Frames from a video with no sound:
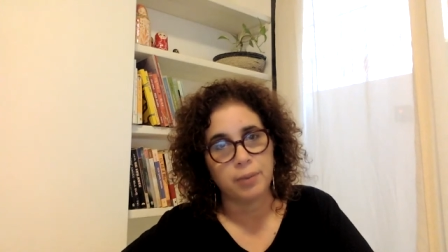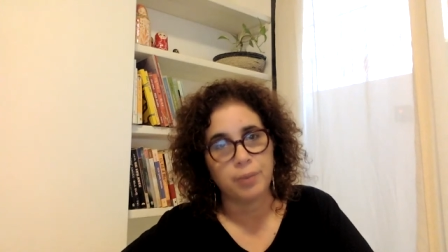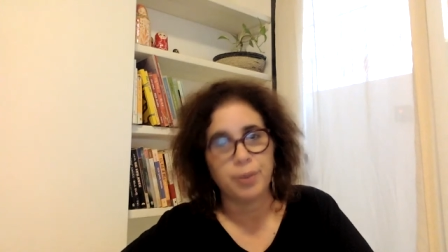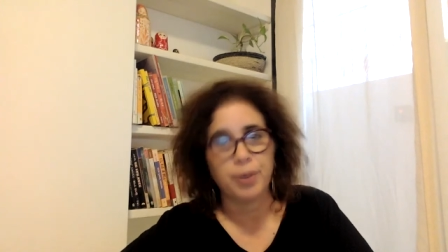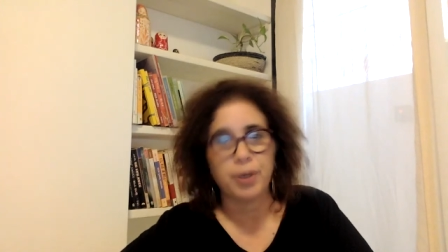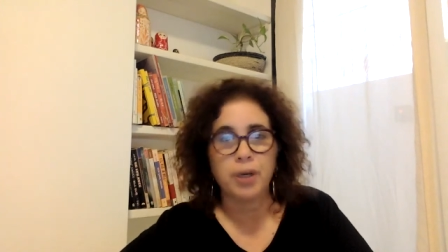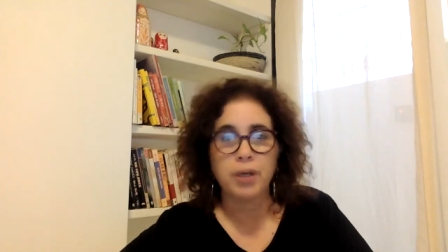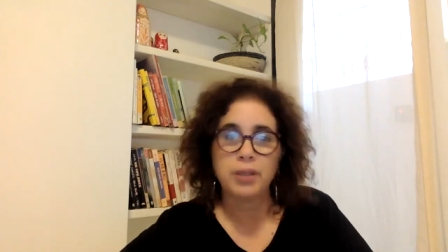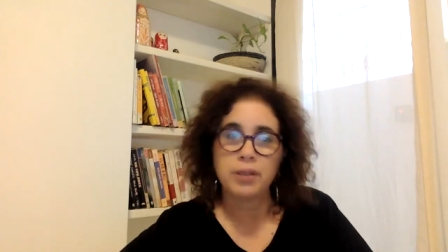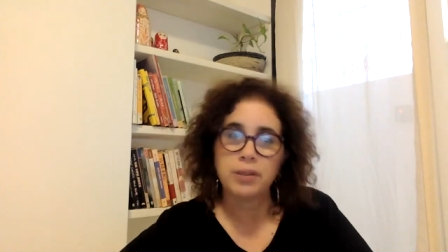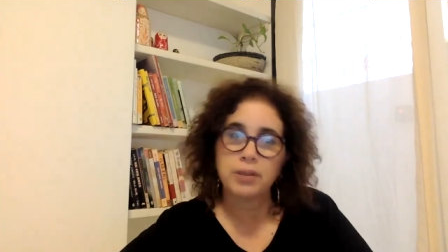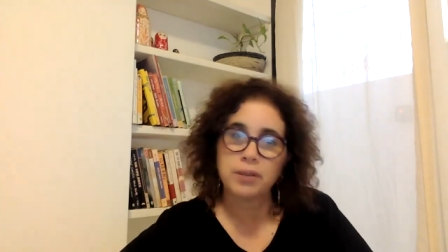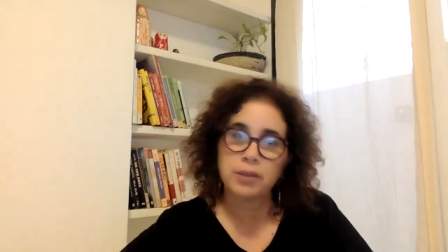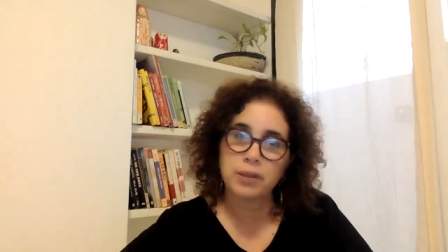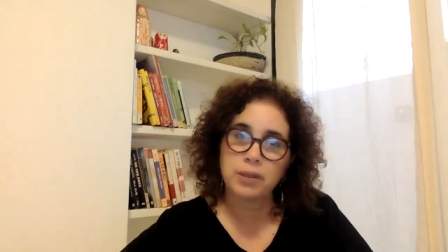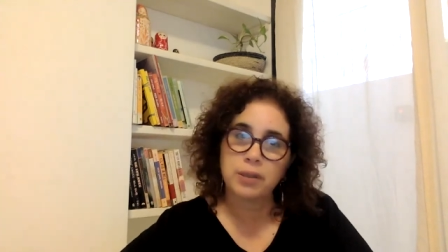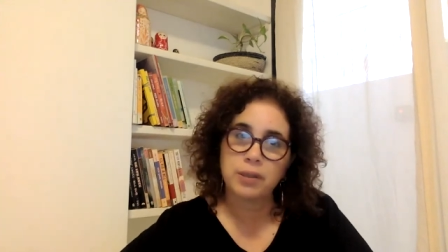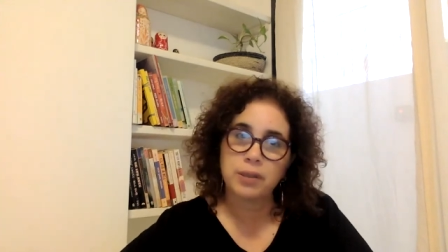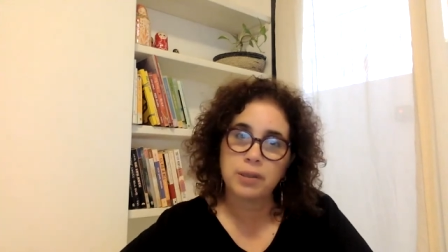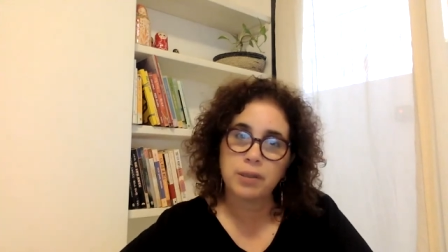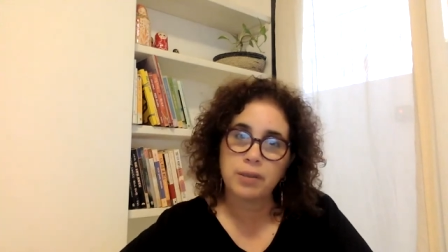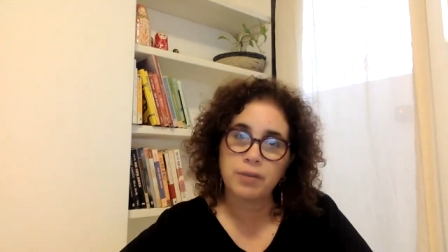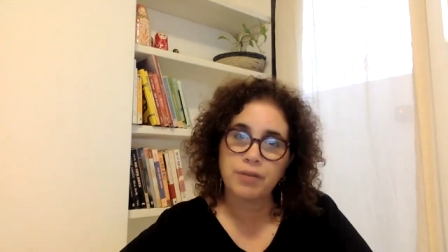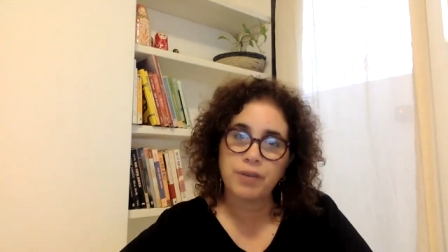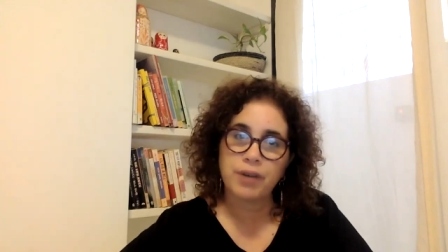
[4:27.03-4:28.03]

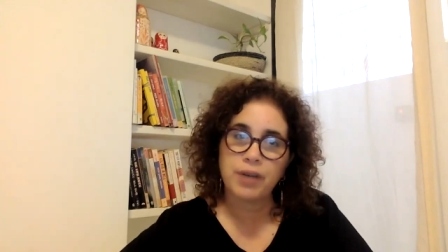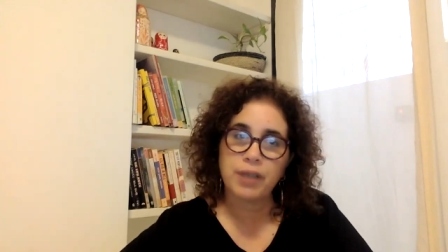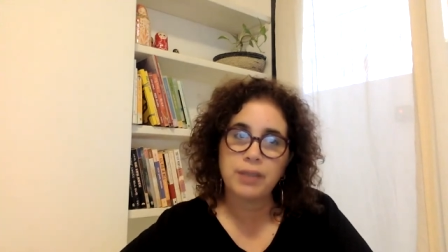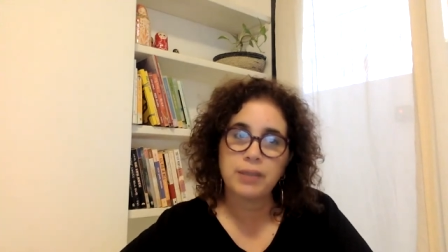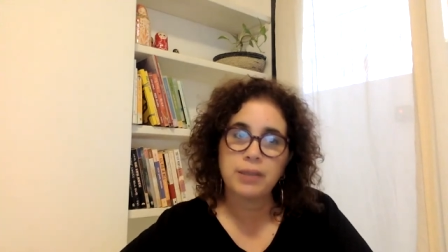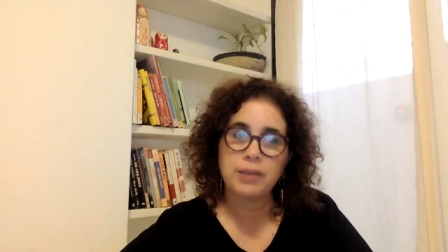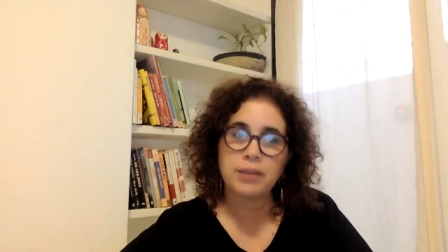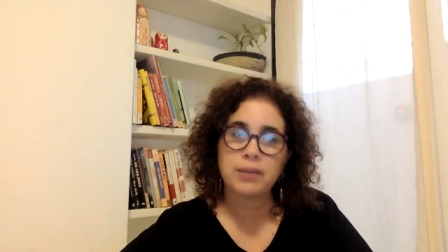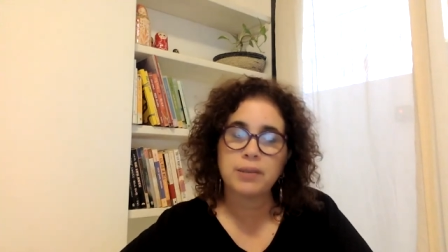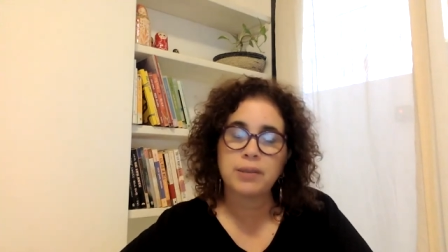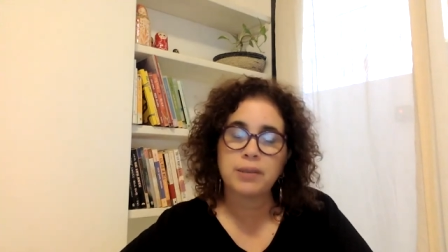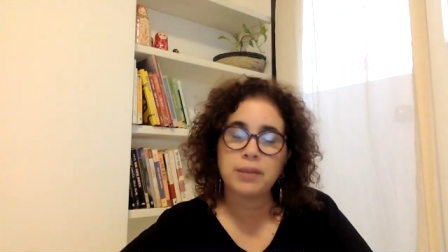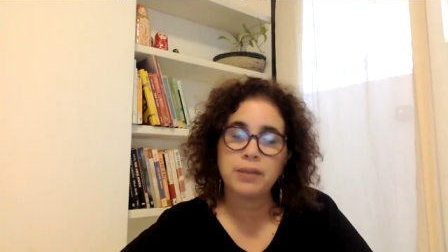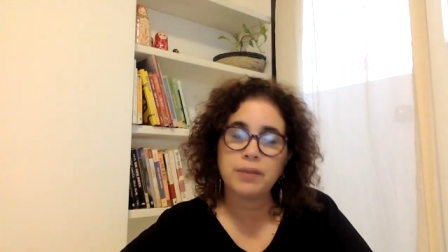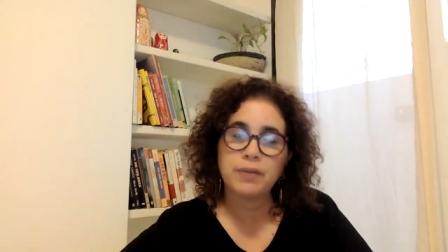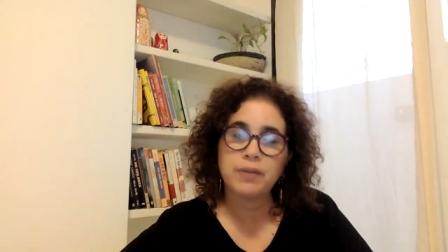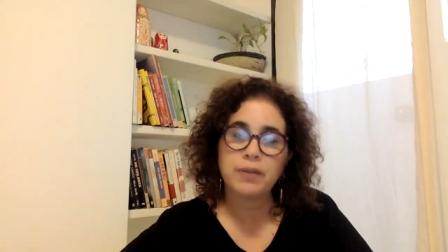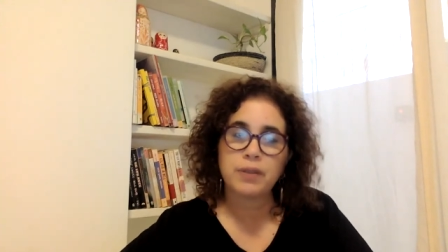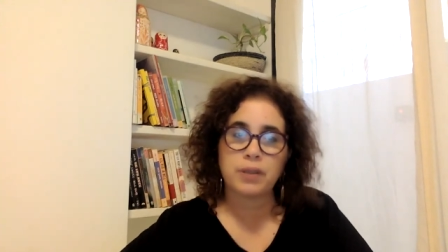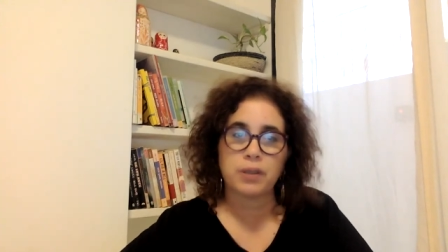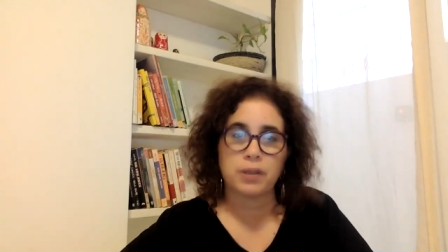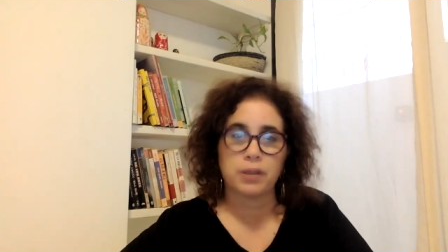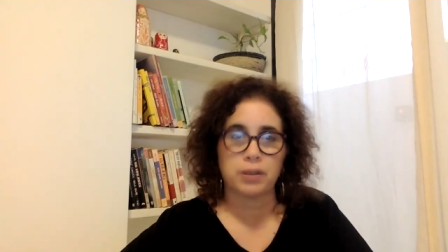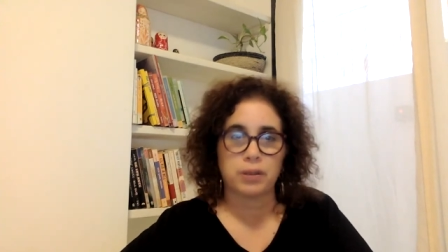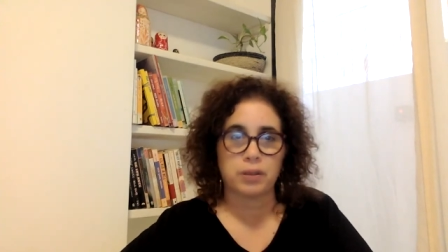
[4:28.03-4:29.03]
partners find it
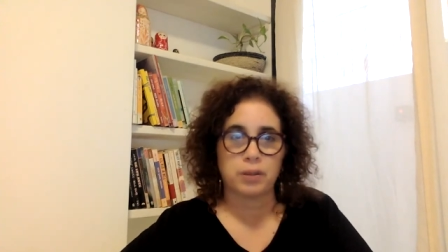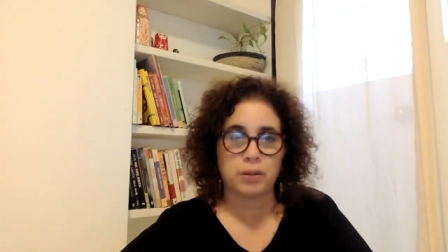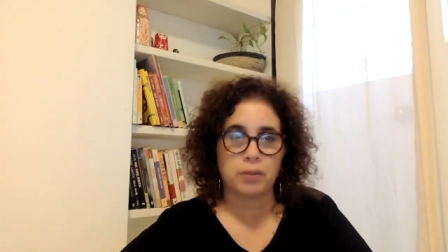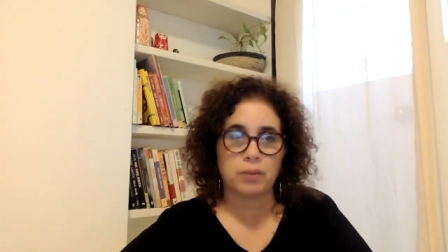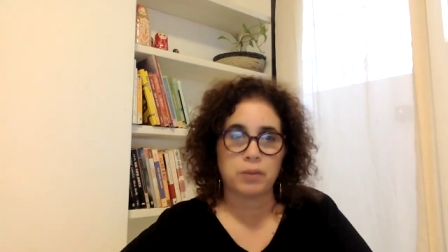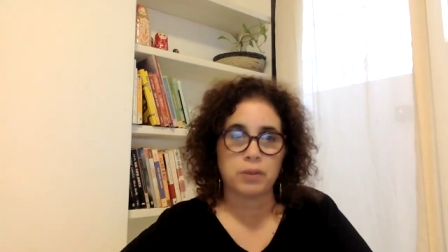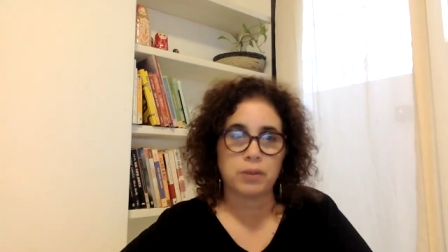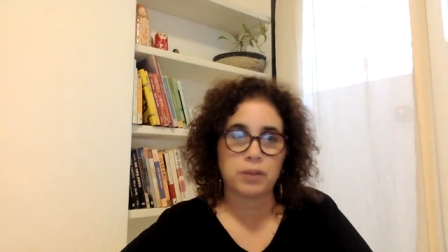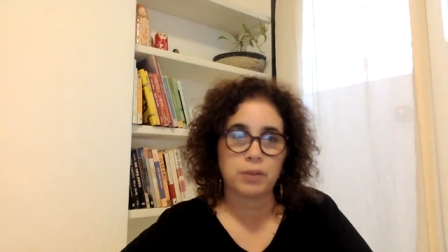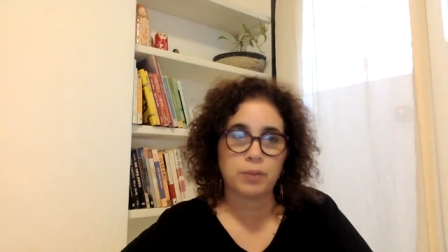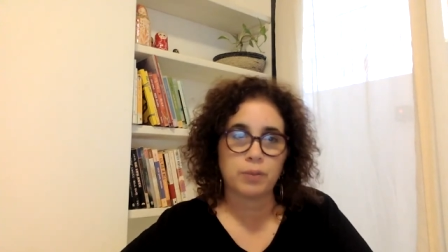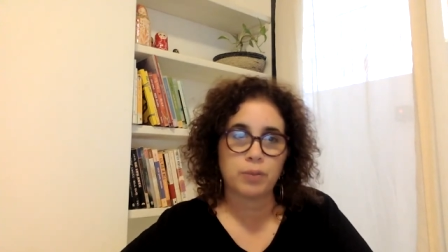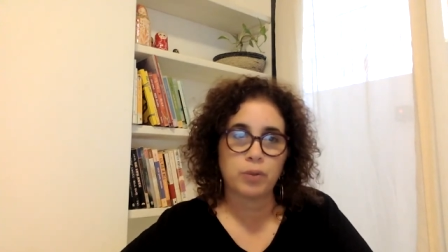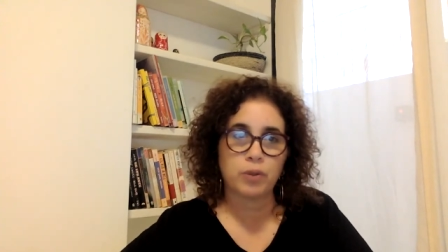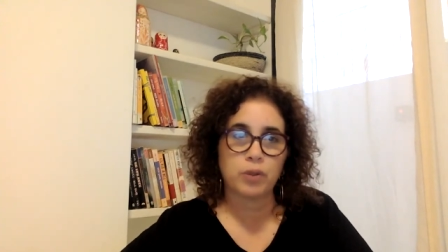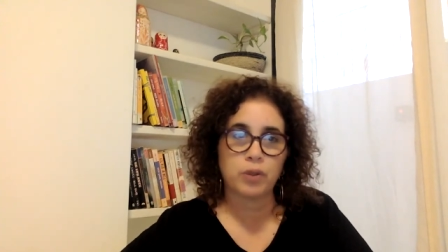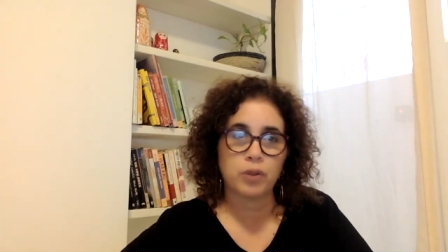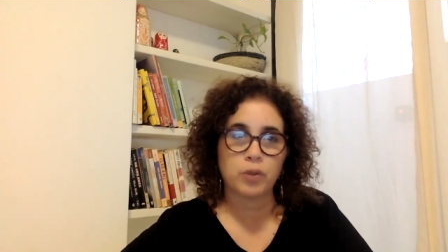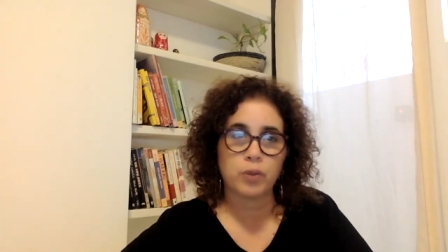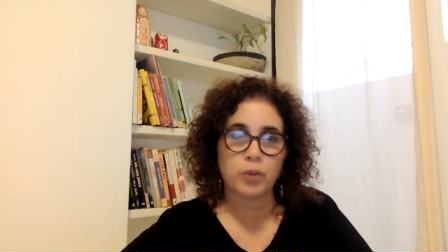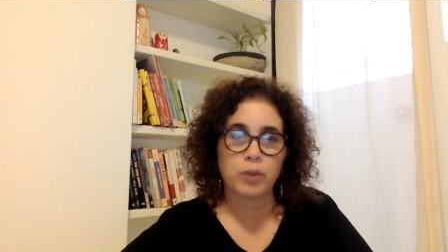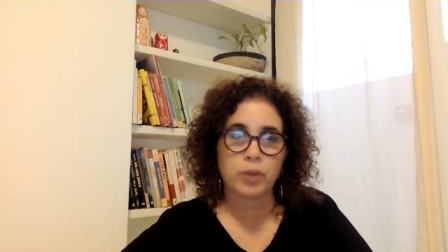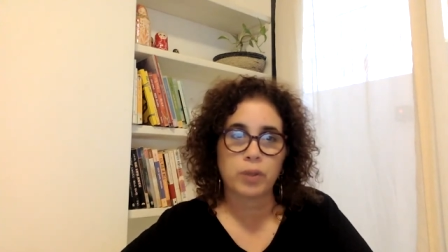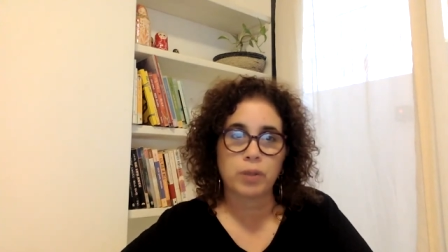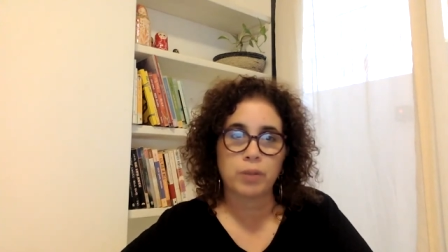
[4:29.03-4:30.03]
difficult to respond with